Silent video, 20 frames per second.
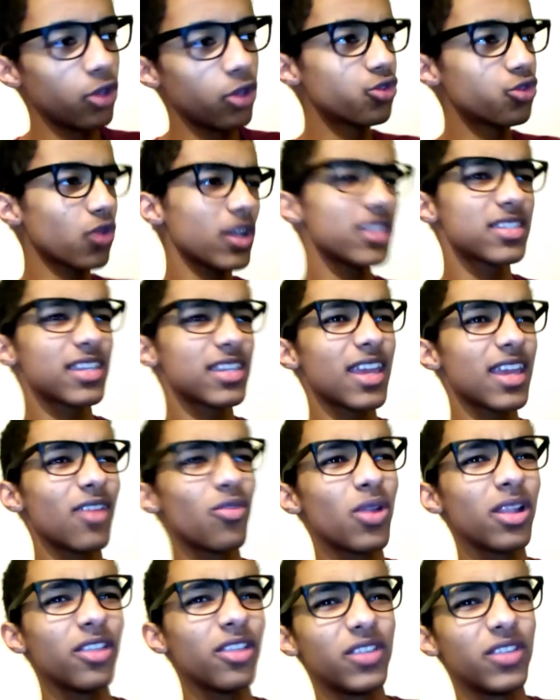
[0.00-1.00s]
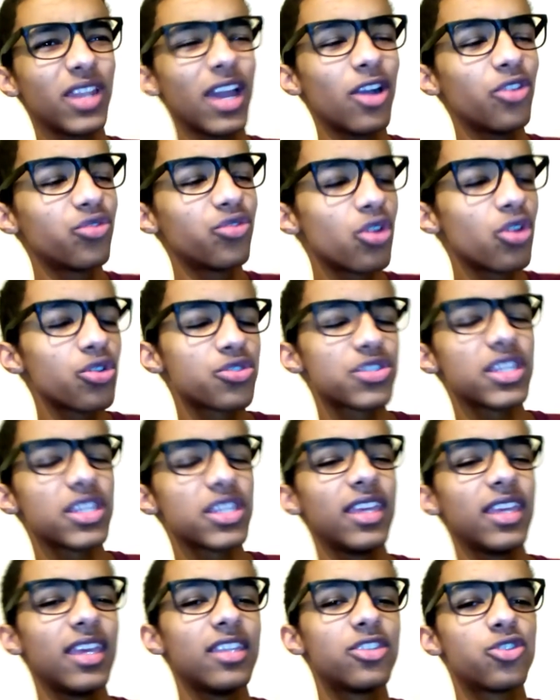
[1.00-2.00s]
who tries to get relevant out
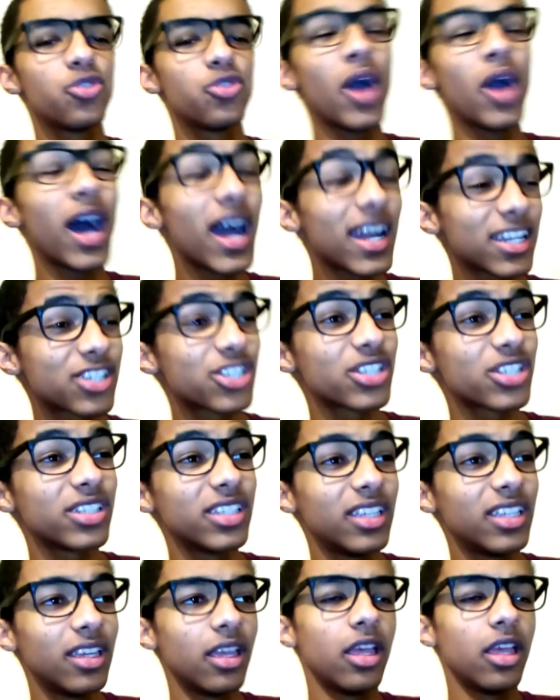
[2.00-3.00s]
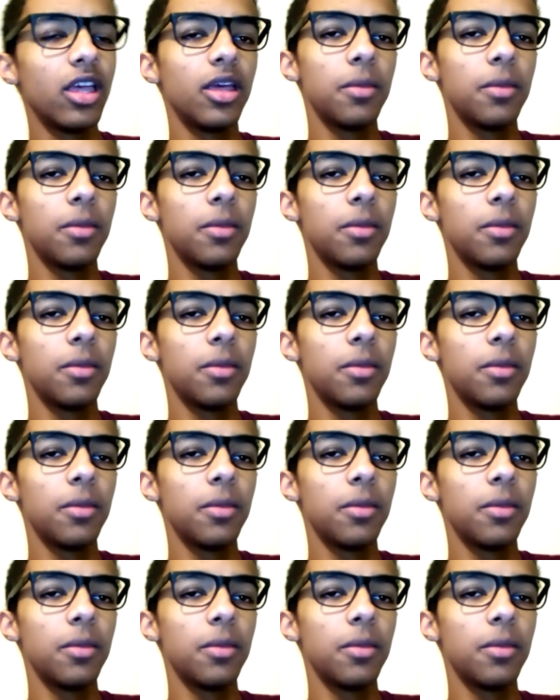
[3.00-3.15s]
roasting kids who are actually